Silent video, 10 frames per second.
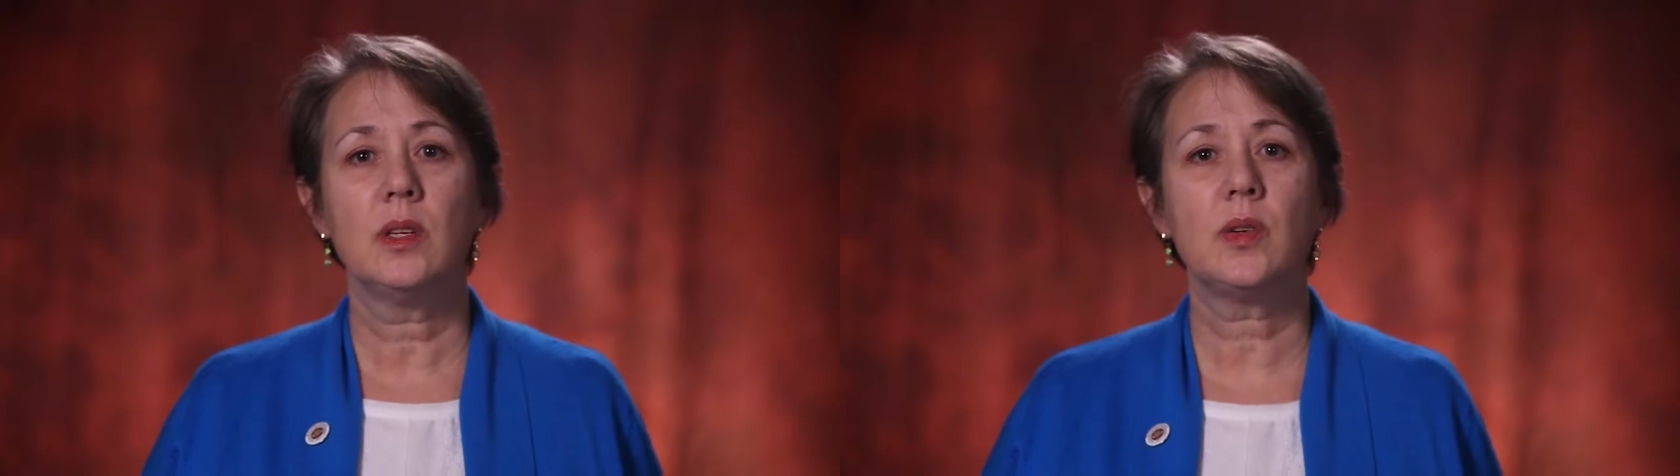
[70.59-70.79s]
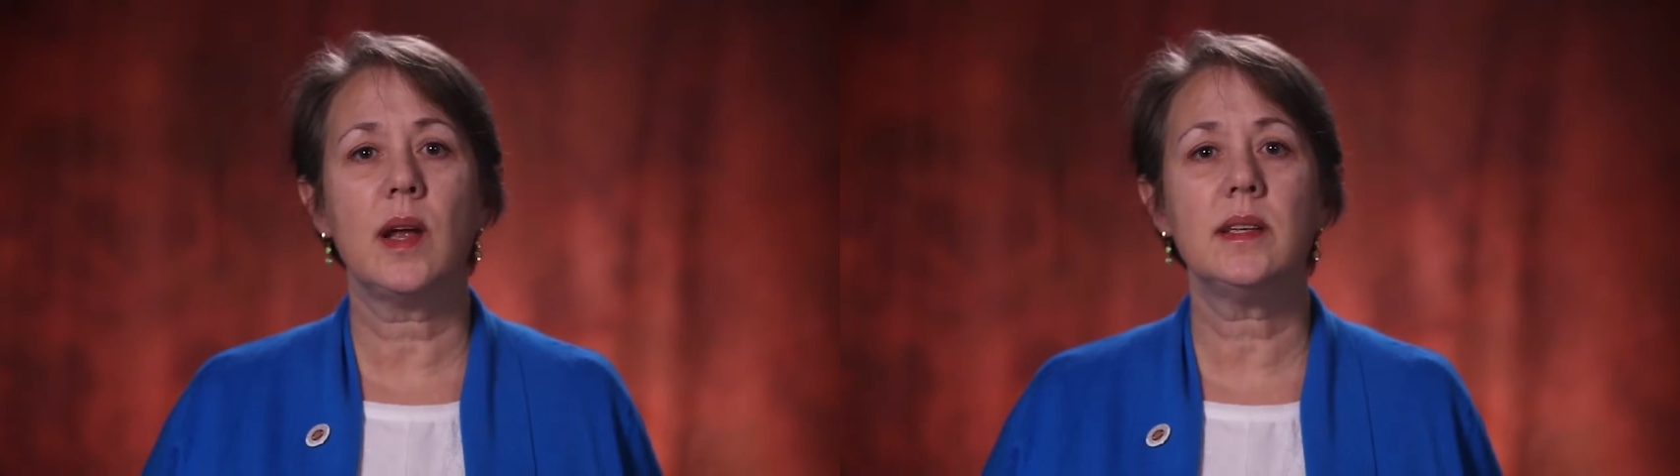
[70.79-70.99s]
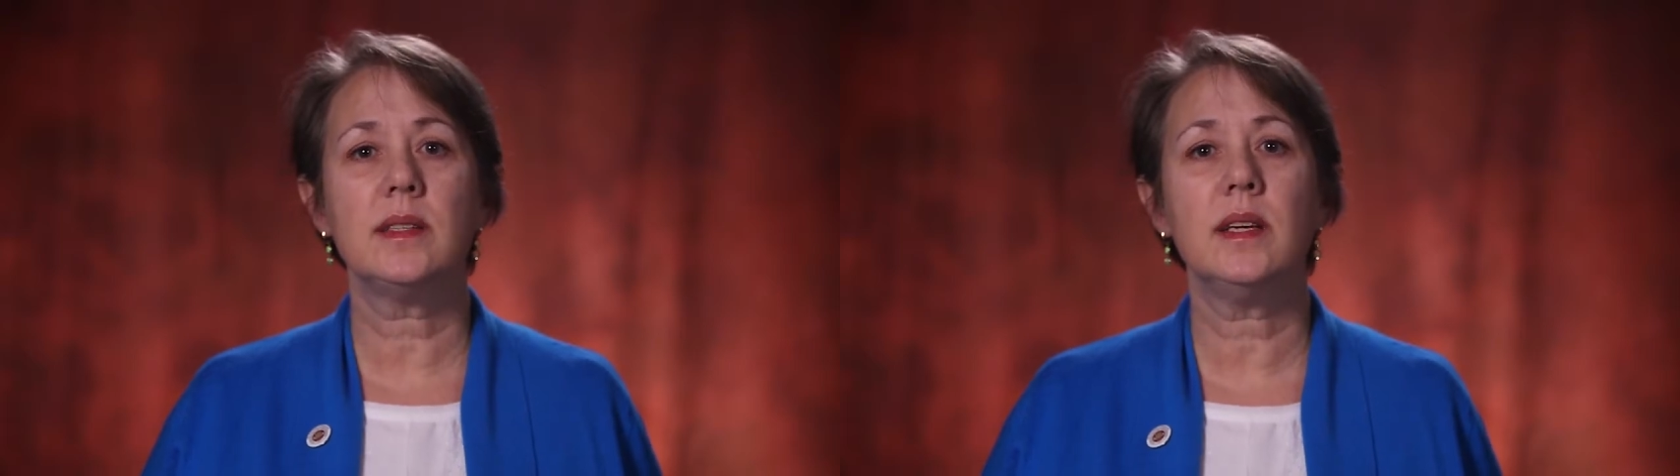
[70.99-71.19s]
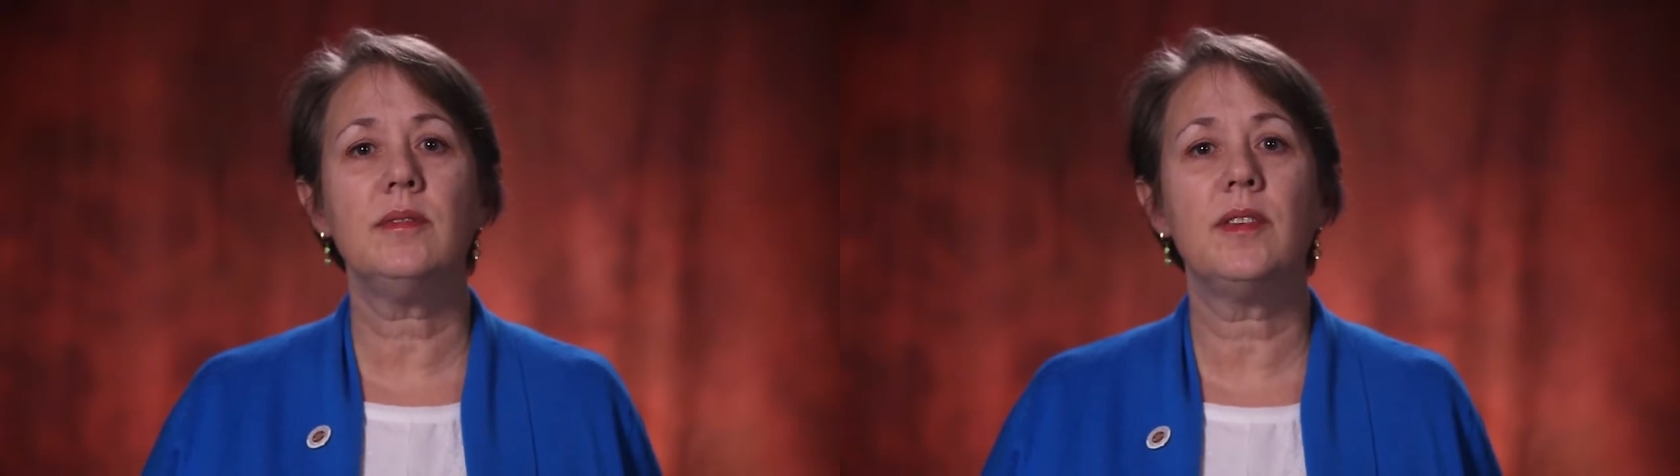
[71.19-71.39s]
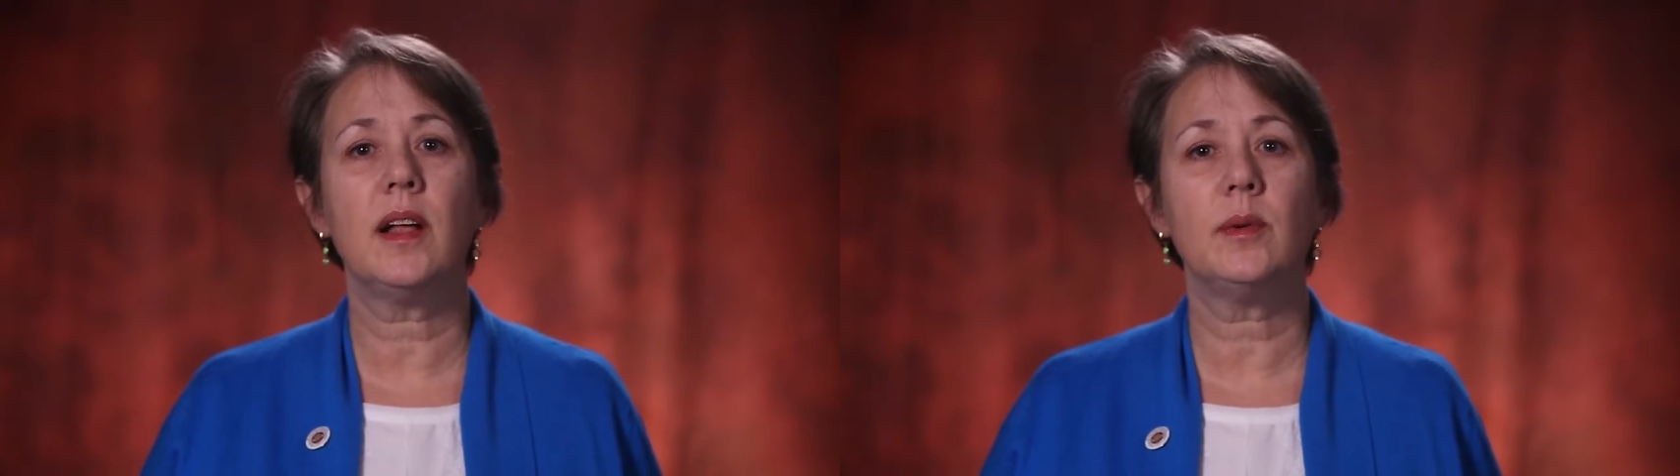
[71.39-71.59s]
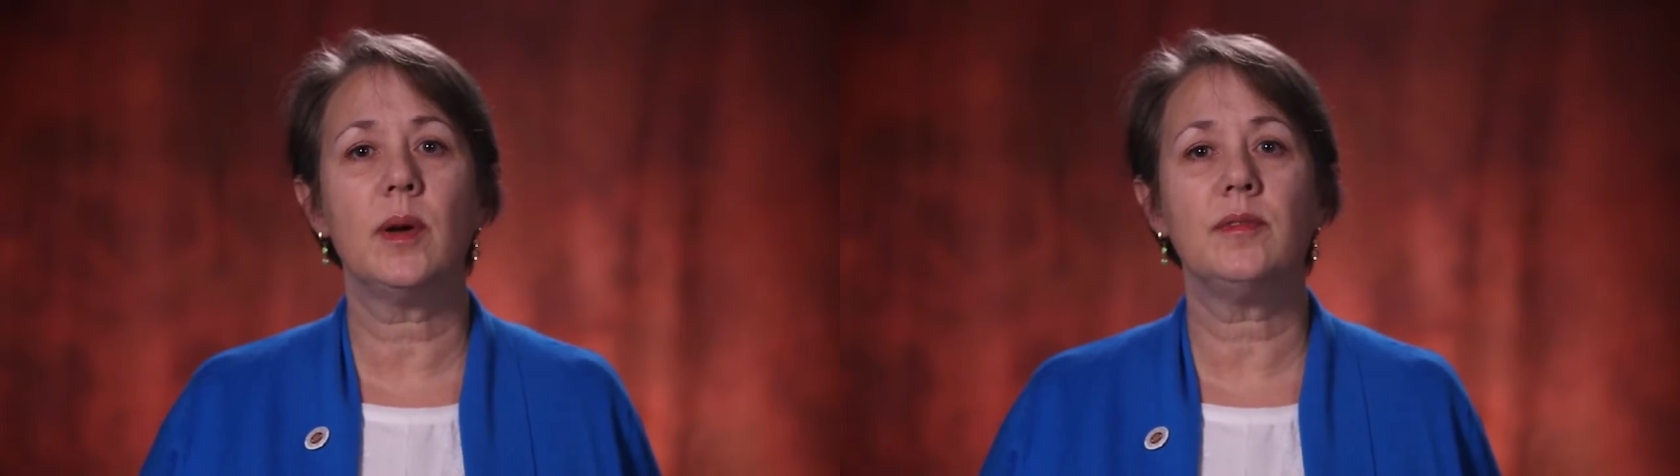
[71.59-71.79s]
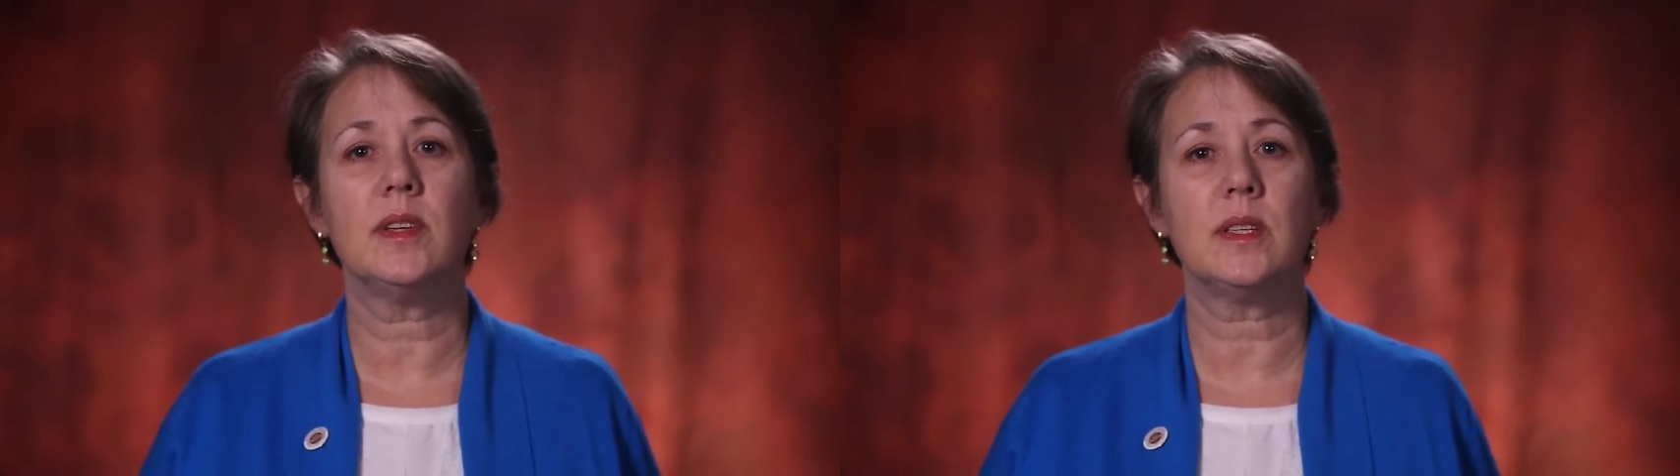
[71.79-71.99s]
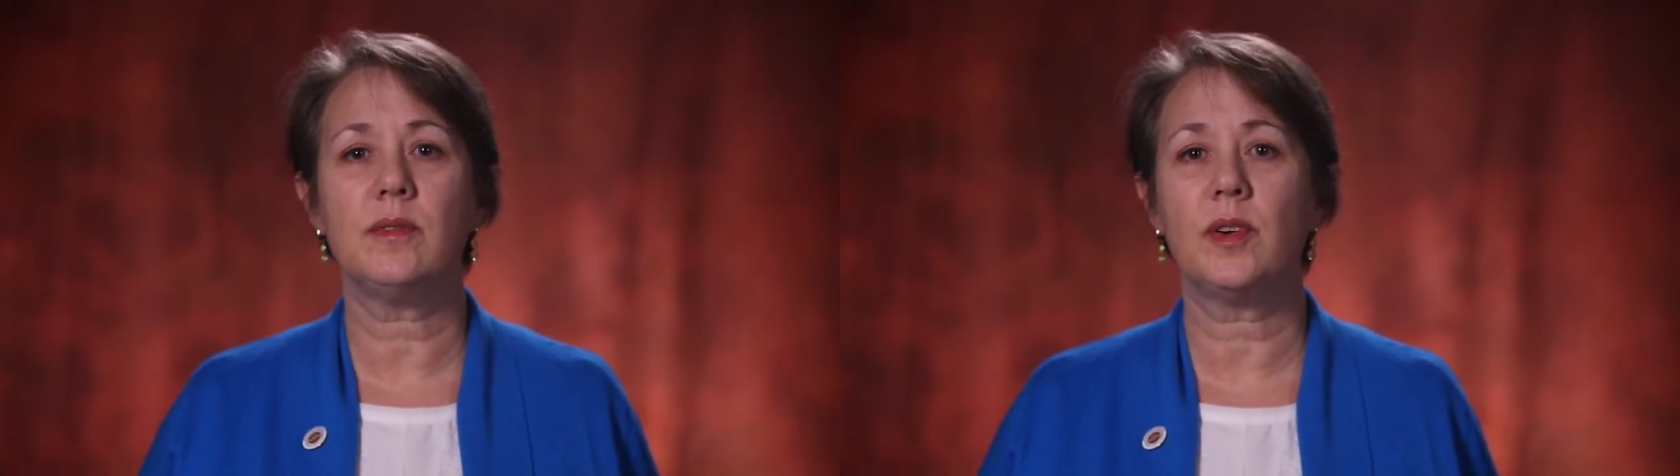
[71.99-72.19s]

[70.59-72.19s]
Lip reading: try to see a follow-up visit